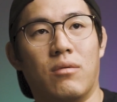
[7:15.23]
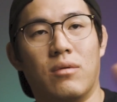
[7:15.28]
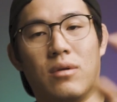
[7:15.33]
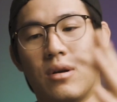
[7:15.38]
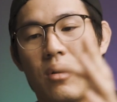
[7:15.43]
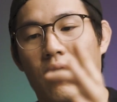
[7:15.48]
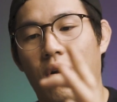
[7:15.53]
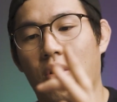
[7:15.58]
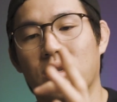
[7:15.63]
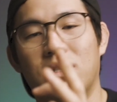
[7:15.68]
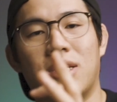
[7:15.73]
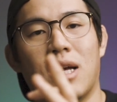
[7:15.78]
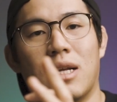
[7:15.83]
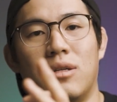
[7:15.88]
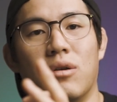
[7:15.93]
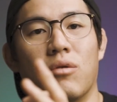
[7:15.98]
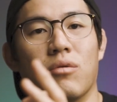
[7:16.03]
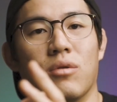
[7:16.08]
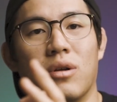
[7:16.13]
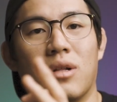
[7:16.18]
cards that
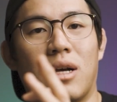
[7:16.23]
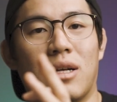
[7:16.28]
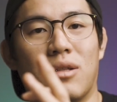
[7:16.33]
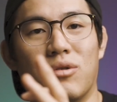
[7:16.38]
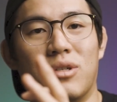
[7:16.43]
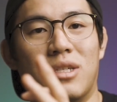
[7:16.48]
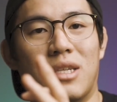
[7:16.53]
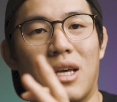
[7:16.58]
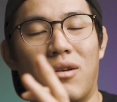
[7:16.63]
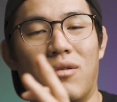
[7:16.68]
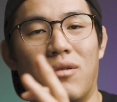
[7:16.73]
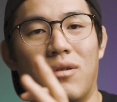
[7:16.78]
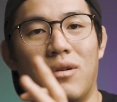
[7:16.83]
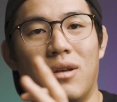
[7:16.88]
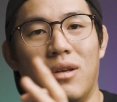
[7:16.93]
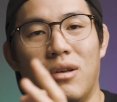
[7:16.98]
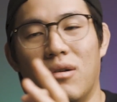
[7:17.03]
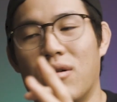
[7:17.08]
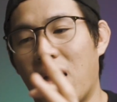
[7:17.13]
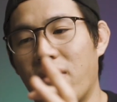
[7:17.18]
don't look like they're centered.
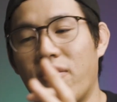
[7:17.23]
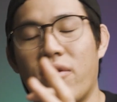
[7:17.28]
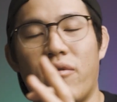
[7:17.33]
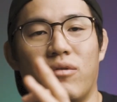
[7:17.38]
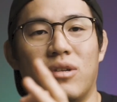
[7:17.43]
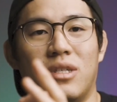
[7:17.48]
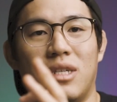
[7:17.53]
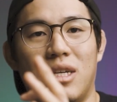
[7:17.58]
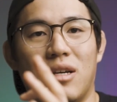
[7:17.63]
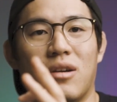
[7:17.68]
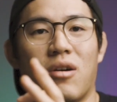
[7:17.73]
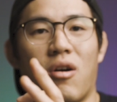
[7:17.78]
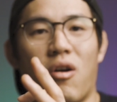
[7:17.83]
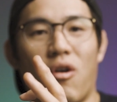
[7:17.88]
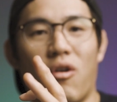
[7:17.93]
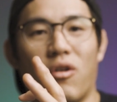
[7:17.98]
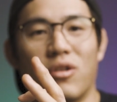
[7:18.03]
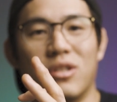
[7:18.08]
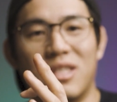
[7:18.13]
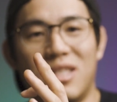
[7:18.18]
Have you ever seen
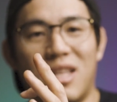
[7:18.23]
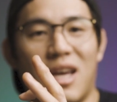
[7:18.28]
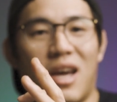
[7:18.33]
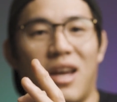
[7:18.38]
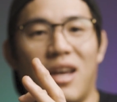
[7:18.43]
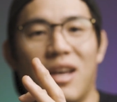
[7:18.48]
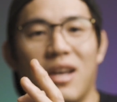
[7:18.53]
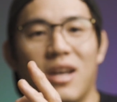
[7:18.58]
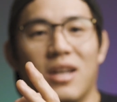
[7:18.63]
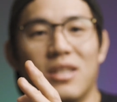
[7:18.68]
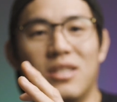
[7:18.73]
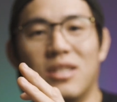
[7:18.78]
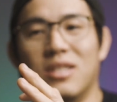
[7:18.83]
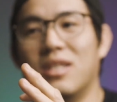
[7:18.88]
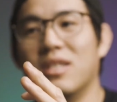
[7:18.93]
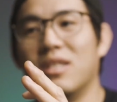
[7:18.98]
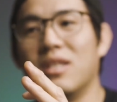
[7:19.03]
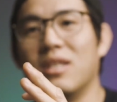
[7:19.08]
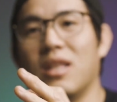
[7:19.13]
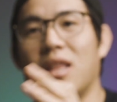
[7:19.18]
cards that just
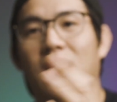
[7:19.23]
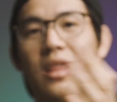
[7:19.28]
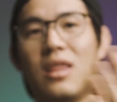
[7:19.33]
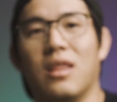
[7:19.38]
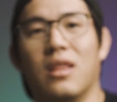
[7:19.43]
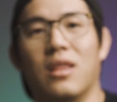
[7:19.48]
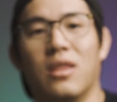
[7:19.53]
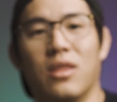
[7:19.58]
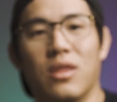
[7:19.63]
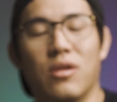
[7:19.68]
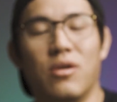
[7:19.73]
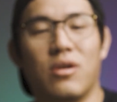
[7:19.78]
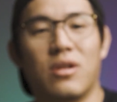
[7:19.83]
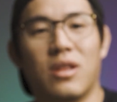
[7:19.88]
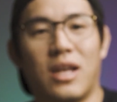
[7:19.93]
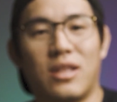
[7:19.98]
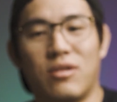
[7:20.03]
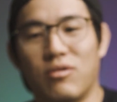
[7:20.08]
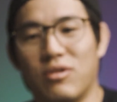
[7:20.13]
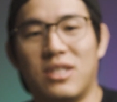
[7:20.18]
doesn't look
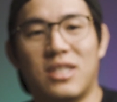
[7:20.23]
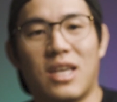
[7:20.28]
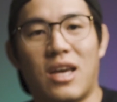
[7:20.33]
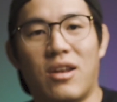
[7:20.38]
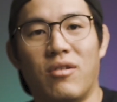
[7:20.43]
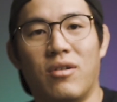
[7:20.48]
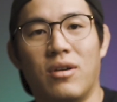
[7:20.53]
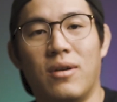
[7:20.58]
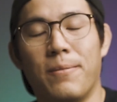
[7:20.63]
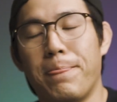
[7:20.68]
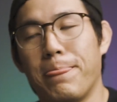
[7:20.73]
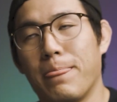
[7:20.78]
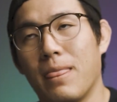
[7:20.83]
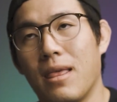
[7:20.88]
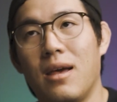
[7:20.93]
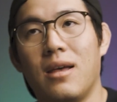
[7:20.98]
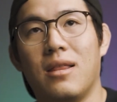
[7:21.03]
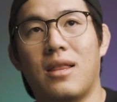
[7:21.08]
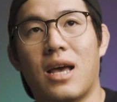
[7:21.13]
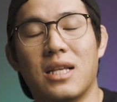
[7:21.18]
like they're centered?
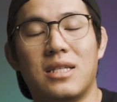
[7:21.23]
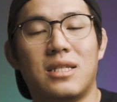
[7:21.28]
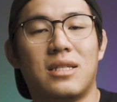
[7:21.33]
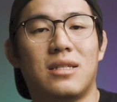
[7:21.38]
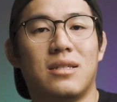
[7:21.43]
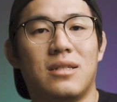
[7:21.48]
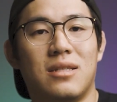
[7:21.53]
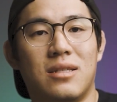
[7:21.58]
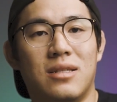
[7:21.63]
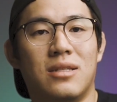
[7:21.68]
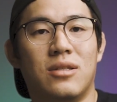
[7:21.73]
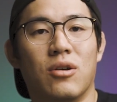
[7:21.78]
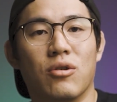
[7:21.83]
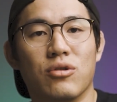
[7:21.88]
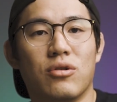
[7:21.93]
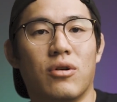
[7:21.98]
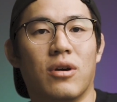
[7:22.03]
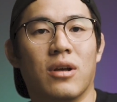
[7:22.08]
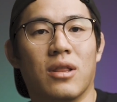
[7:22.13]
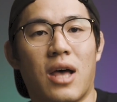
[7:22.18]

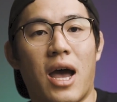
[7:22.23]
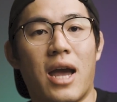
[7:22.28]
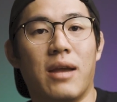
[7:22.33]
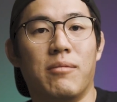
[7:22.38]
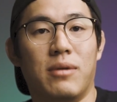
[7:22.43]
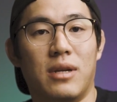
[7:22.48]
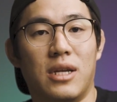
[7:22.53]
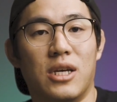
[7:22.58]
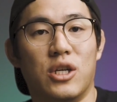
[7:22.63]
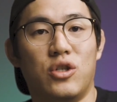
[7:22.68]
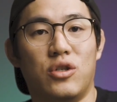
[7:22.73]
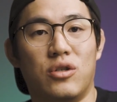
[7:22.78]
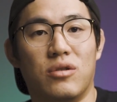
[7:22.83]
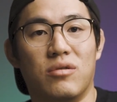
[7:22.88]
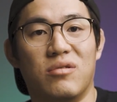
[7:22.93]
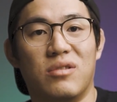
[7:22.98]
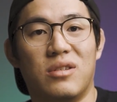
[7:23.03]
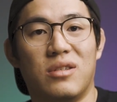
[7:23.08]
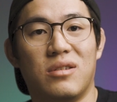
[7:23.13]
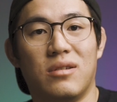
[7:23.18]
Those are alignment
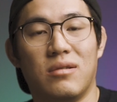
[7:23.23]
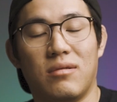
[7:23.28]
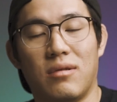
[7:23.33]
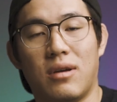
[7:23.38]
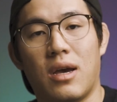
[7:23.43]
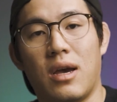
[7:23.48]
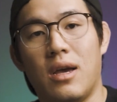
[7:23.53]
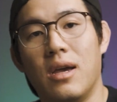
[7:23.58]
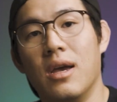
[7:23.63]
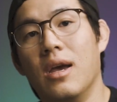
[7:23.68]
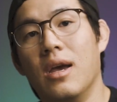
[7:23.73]
issues, okay?